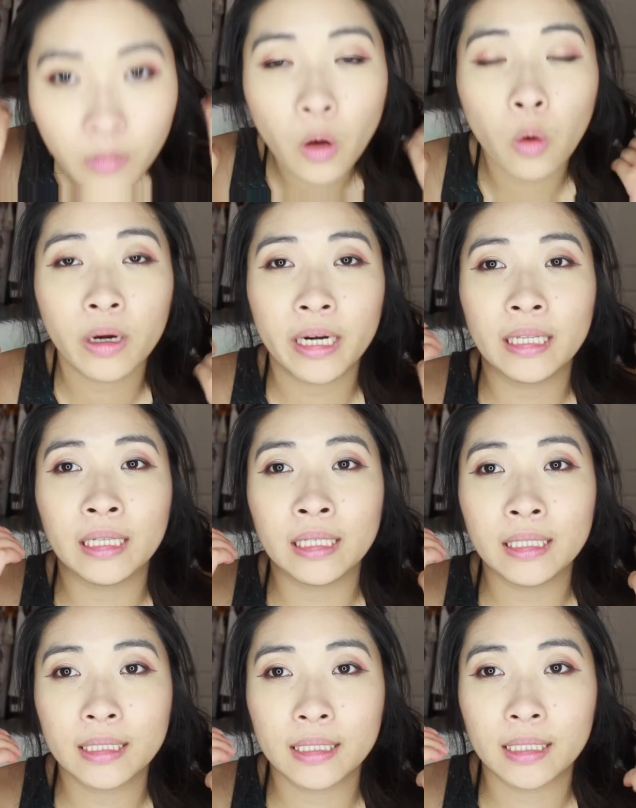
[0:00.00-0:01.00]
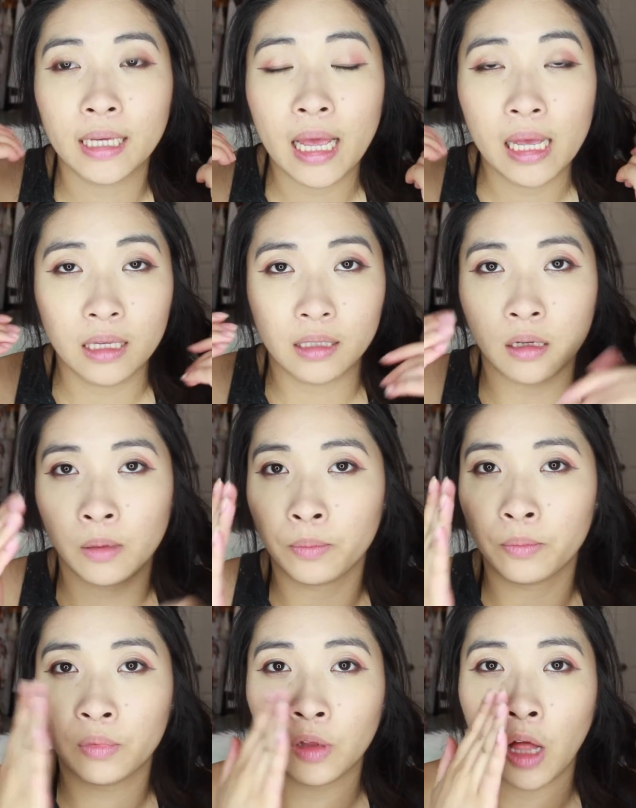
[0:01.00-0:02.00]
or at least
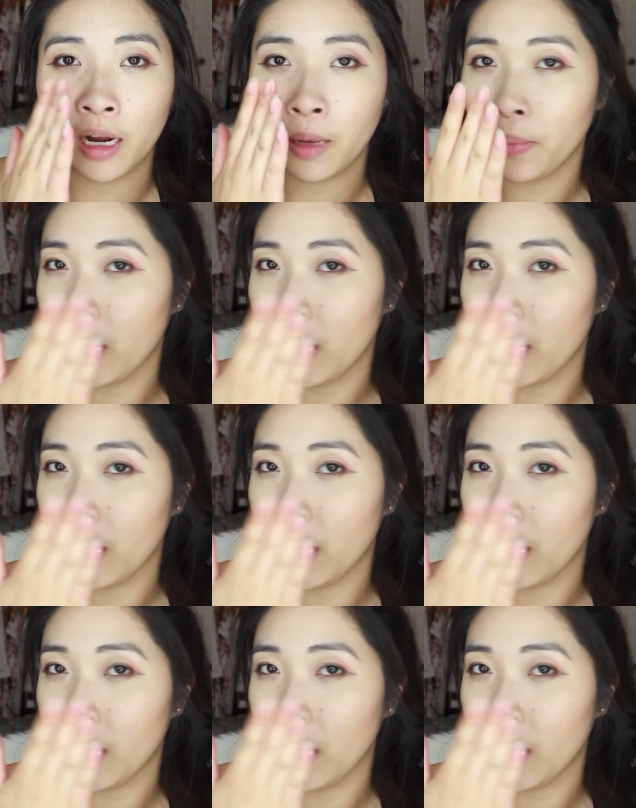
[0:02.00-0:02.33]
some blotting